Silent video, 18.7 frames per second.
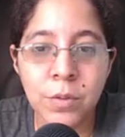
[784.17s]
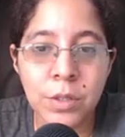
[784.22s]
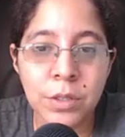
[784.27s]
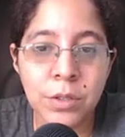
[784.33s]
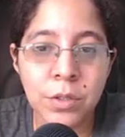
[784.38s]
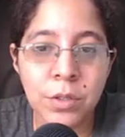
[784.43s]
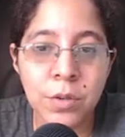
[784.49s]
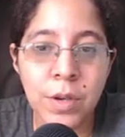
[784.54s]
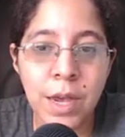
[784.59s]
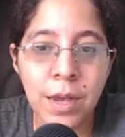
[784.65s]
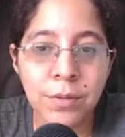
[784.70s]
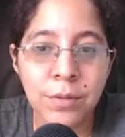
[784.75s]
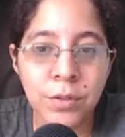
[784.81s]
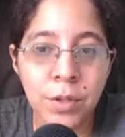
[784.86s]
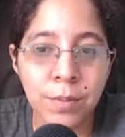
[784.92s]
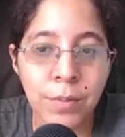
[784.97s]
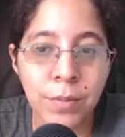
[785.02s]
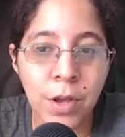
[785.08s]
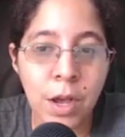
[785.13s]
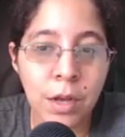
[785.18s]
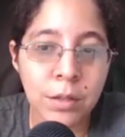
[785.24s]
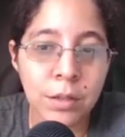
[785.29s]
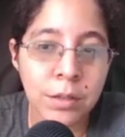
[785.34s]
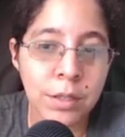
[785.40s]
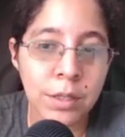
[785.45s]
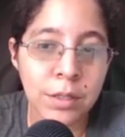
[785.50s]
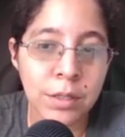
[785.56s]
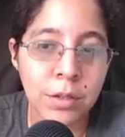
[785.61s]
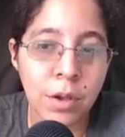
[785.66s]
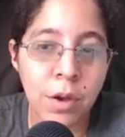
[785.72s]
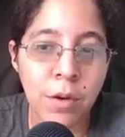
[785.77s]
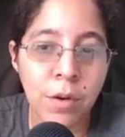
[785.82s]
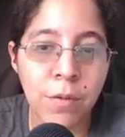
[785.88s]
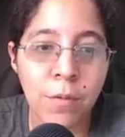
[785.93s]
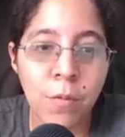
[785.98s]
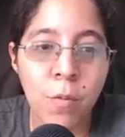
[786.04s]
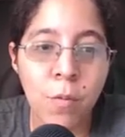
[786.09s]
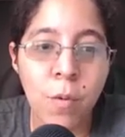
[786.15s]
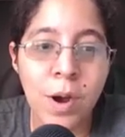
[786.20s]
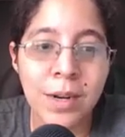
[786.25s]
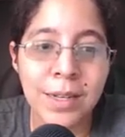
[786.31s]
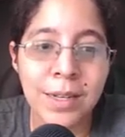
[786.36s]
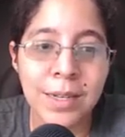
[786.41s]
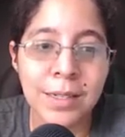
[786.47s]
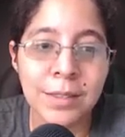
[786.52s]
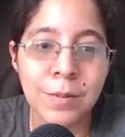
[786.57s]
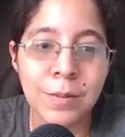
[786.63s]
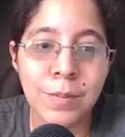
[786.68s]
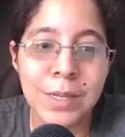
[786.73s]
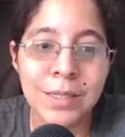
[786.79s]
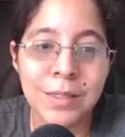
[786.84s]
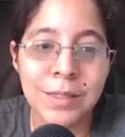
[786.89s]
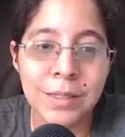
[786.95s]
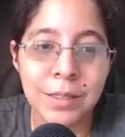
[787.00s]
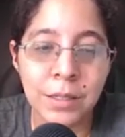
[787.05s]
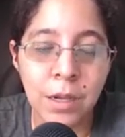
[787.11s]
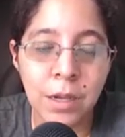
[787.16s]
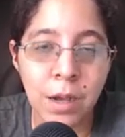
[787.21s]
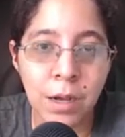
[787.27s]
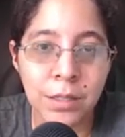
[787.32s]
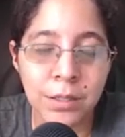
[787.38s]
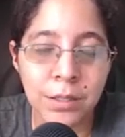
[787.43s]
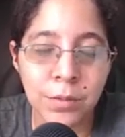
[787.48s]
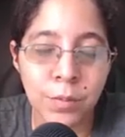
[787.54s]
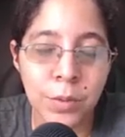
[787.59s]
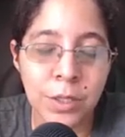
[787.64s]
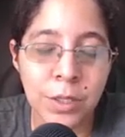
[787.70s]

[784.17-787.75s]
when you have some context of what is being discussed.